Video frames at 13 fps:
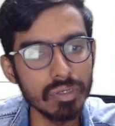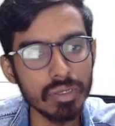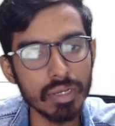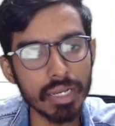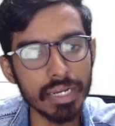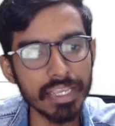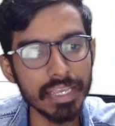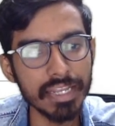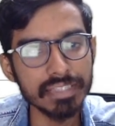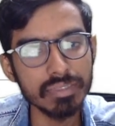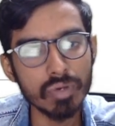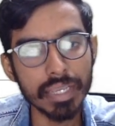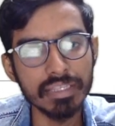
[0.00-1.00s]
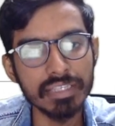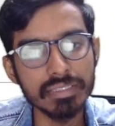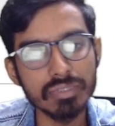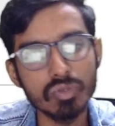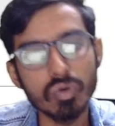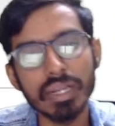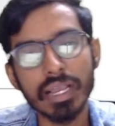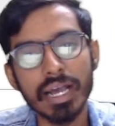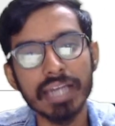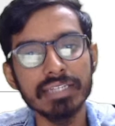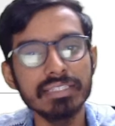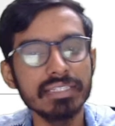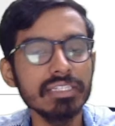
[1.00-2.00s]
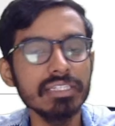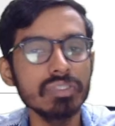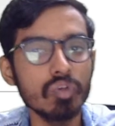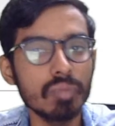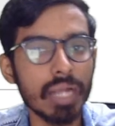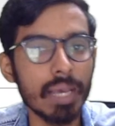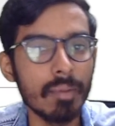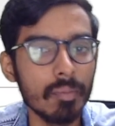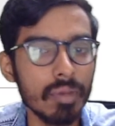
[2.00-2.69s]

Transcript: and here is, okay, these two are constants, no problem.